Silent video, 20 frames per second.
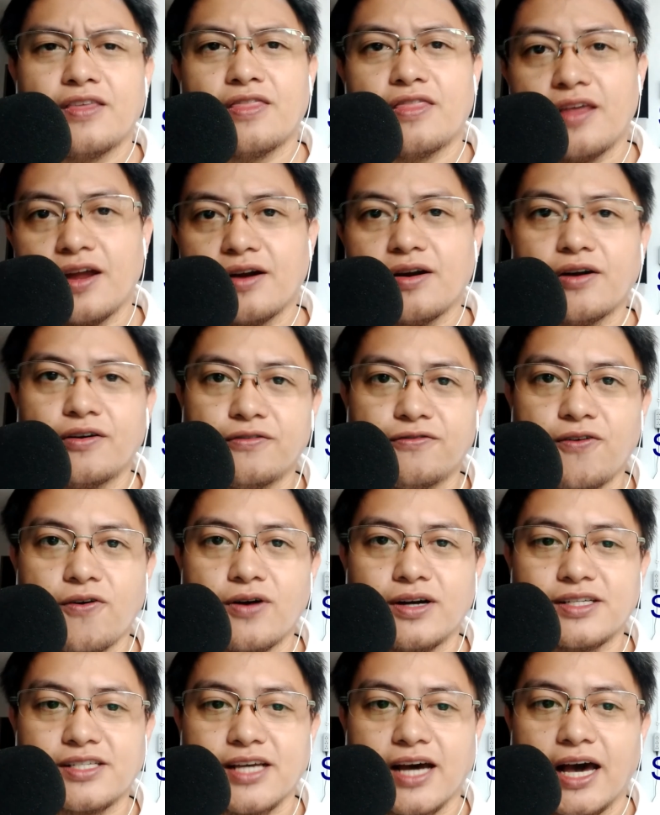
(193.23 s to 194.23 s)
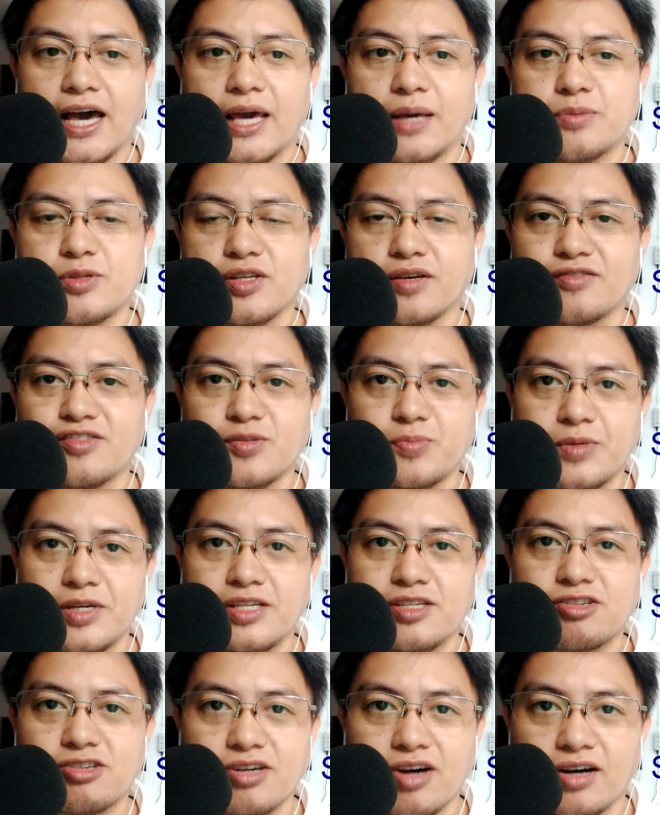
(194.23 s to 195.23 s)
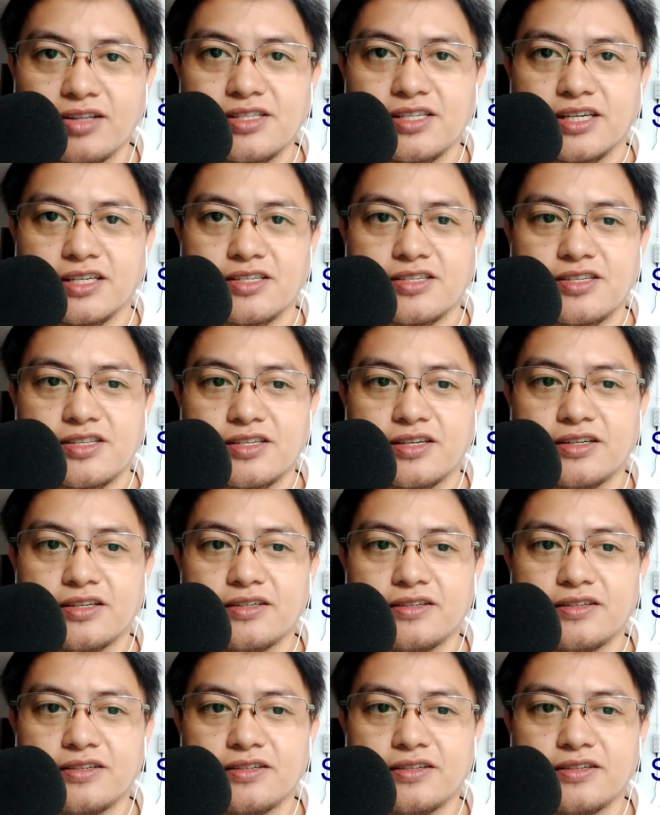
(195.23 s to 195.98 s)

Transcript: There are 4 types of speech context.